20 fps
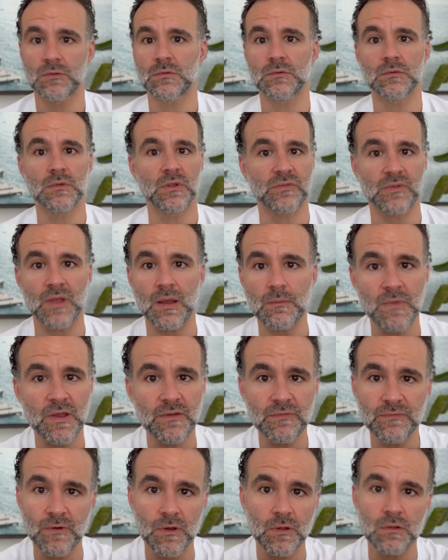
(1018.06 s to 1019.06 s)
It's not my
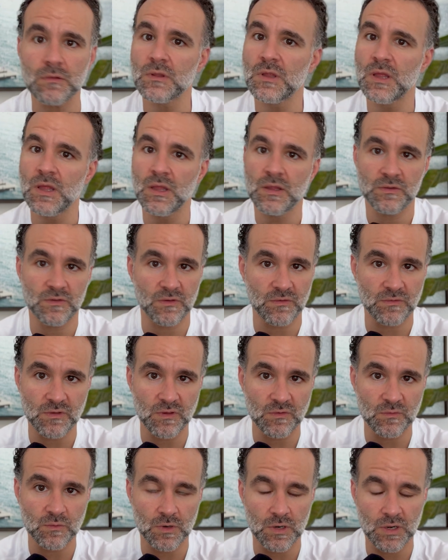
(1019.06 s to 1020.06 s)
fault. It just
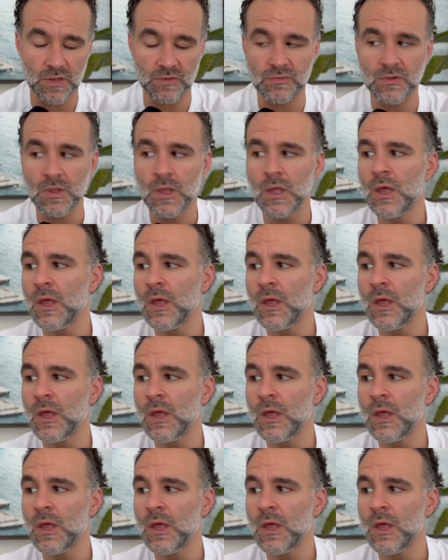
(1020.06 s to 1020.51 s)
is what it is.